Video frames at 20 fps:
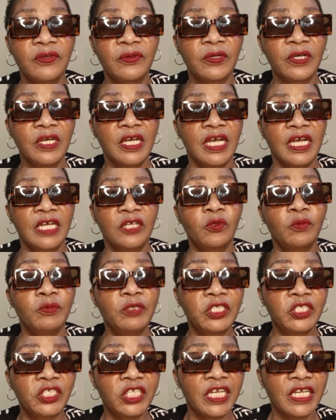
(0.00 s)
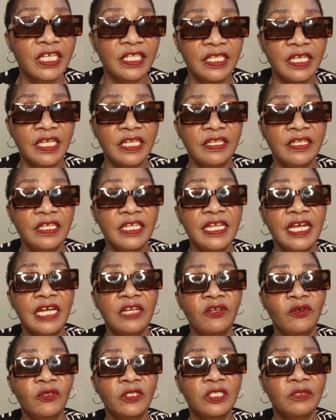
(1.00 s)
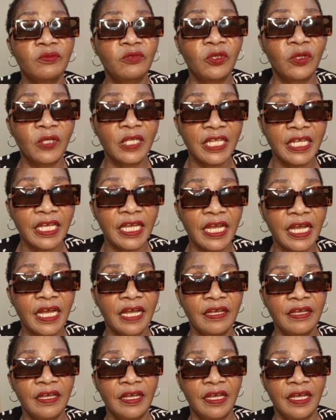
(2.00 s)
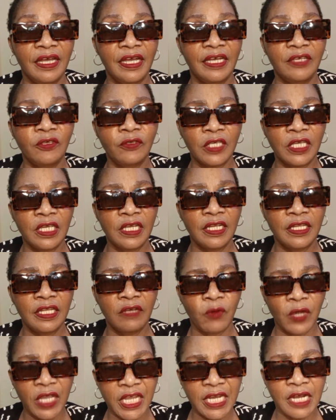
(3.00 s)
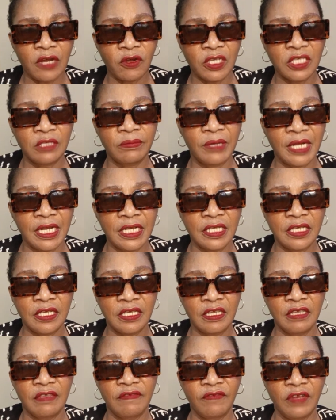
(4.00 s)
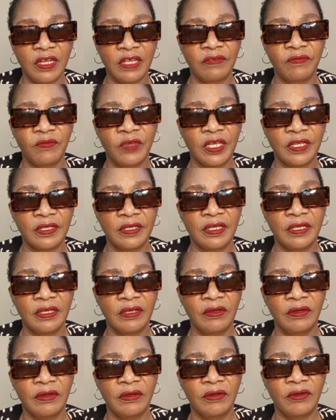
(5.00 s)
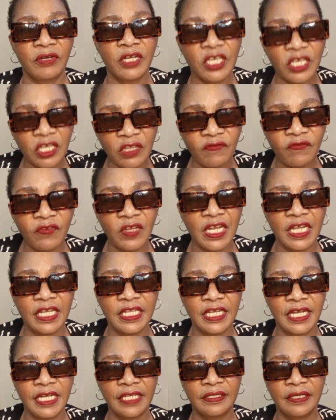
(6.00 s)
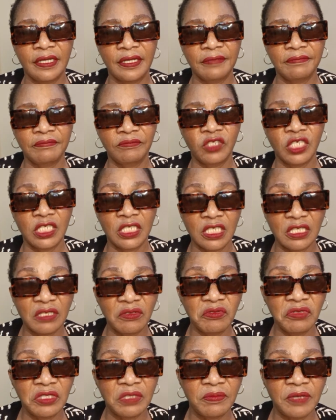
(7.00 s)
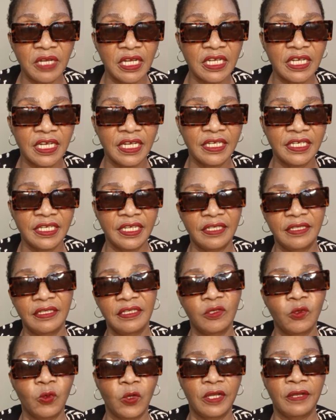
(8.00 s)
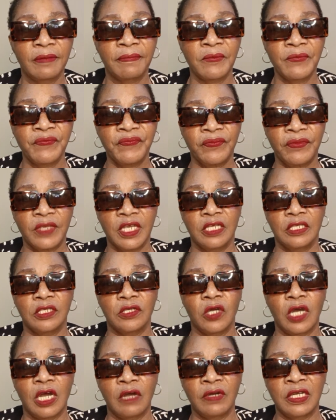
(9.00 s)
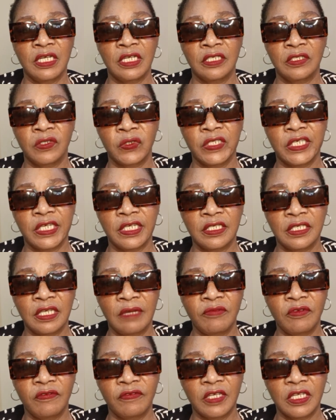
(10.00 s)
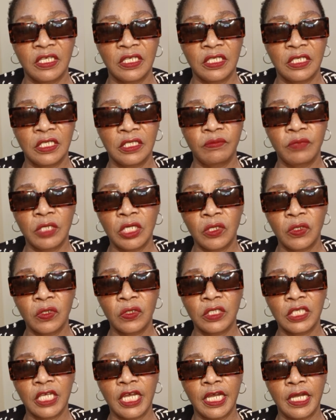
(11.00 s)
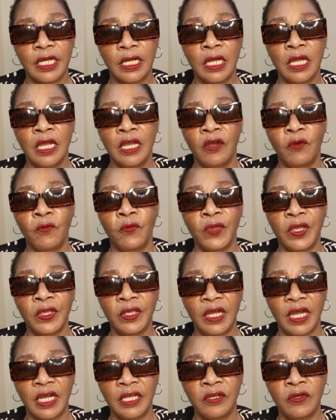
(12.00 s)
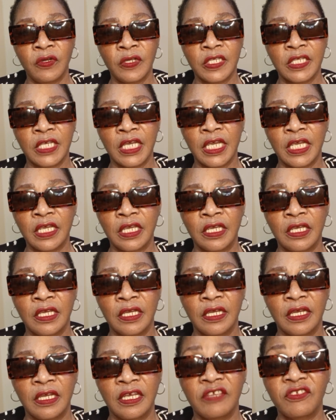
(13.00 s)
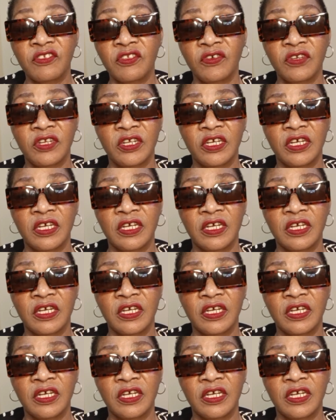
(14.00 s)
to be checked. They need an hospital there. You see the way now he's branding his village name or his villagers. This is whose brand can take this one. So I want us to check some of the receipts, because I don't say he's not